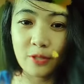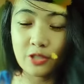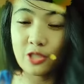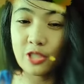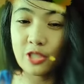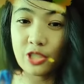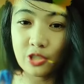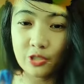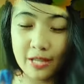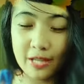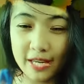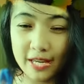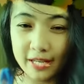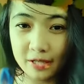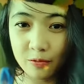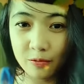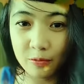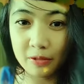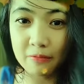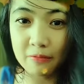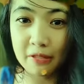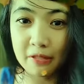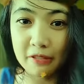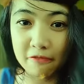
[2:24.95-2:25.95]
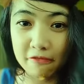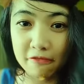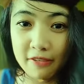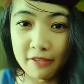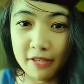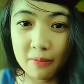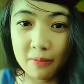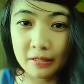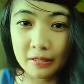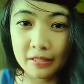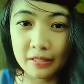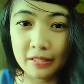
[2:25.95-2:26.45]
or chit-chatting with my
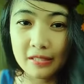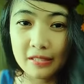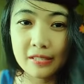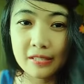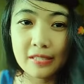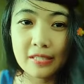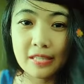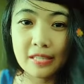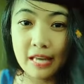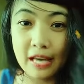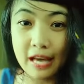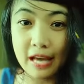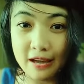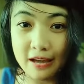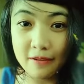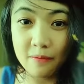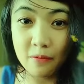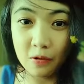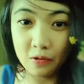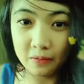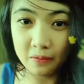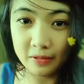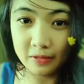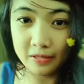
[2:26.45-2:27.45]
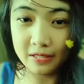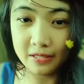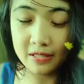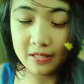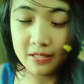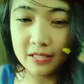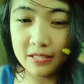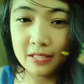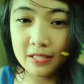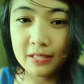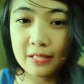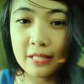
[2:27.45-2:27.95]
family at the
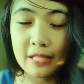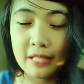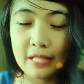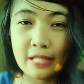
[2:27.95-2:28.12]
moment.